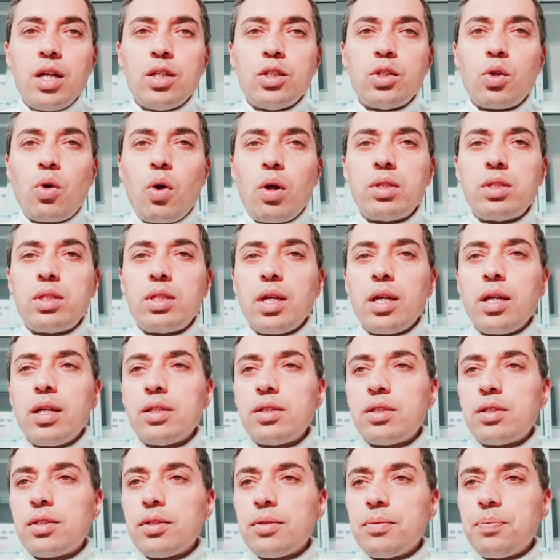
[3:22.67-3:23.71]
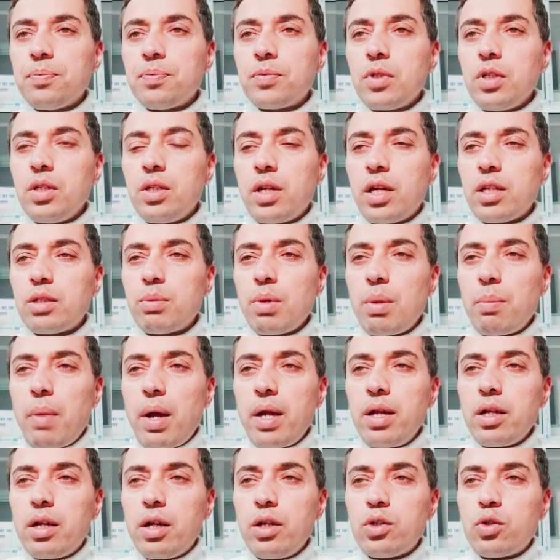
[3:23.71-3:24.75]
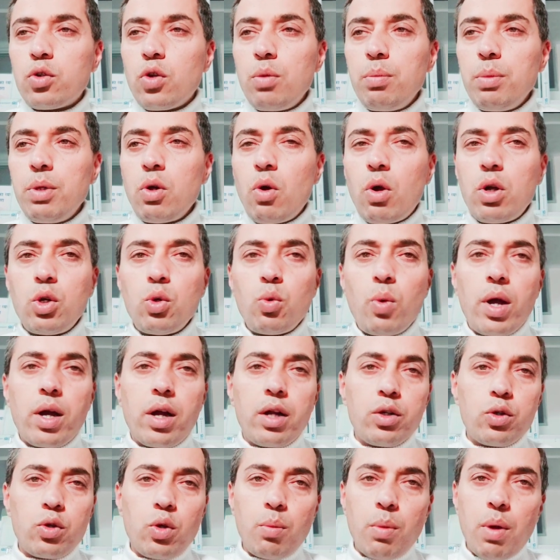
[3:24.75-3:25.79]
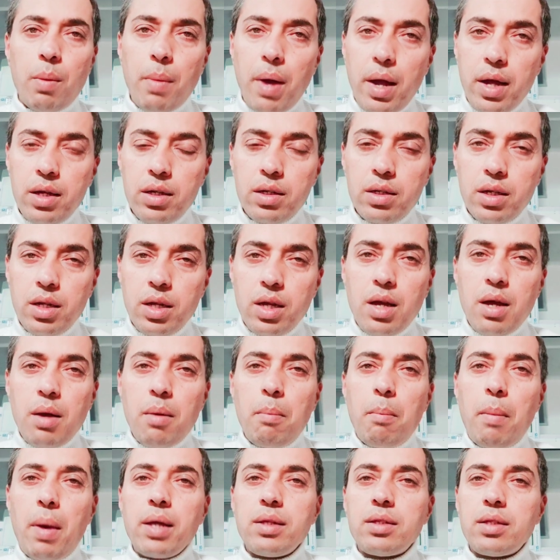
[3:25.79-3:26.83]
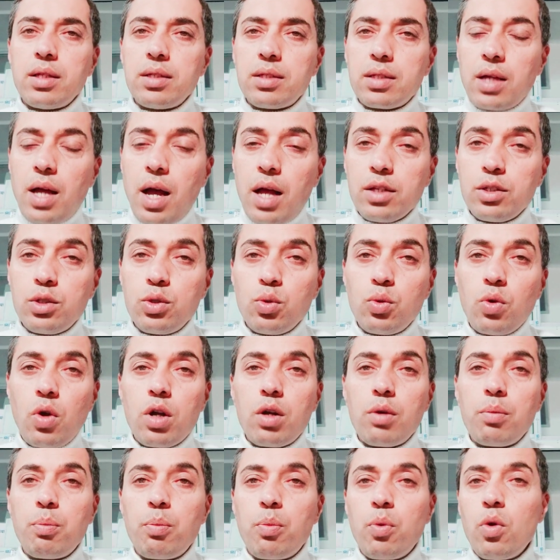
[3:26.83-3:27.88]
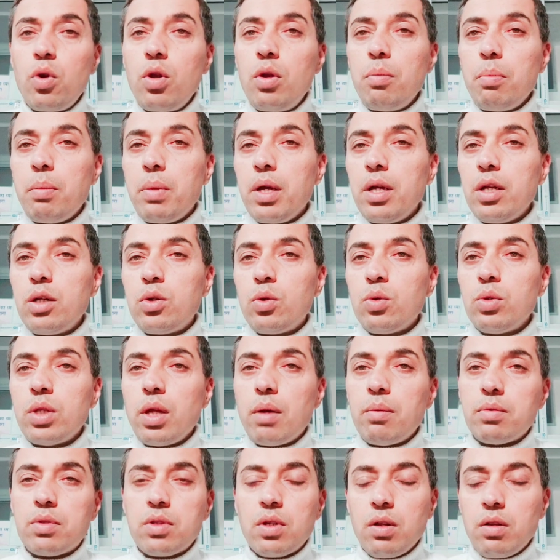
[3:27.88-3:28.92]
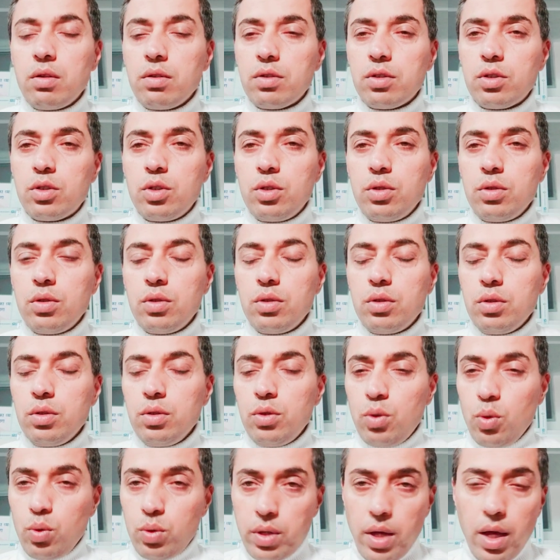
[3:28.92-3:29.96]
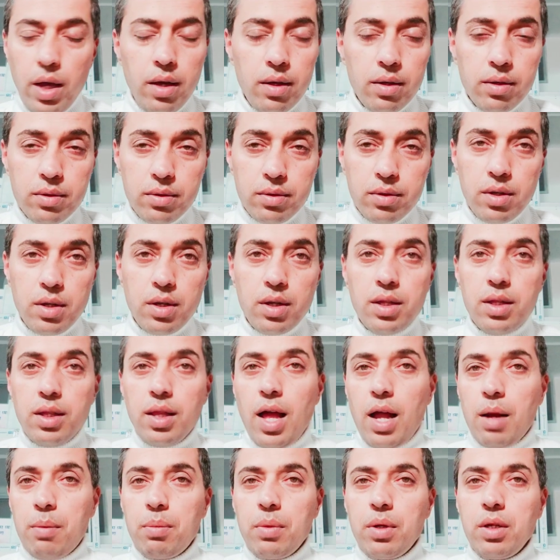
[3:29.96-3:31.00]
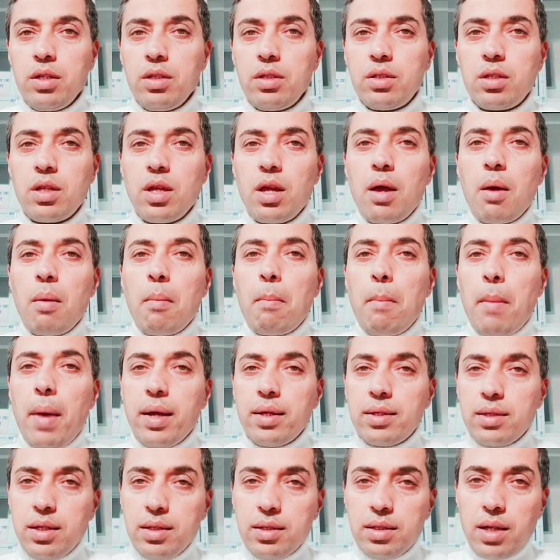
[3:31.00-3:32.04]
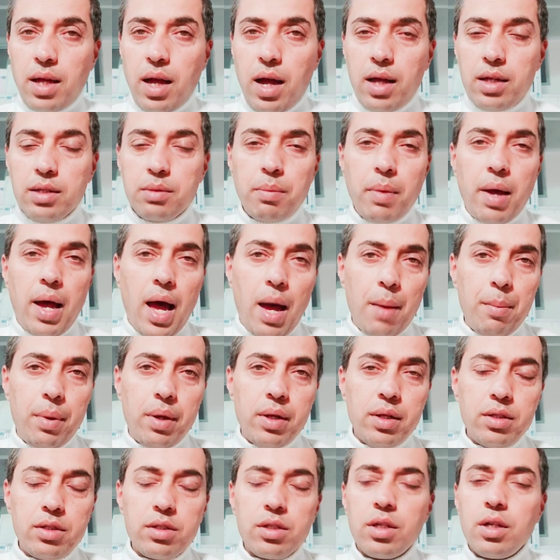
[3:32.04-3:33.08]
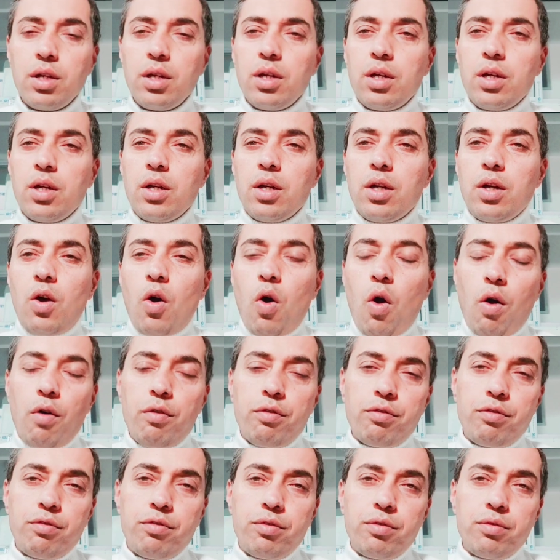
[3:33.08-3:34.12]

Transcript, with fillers: So God says, Does my mind control me or do I control my mind? My sanskars do not pull me to themselves, do they? That means my sanskars, my habits of,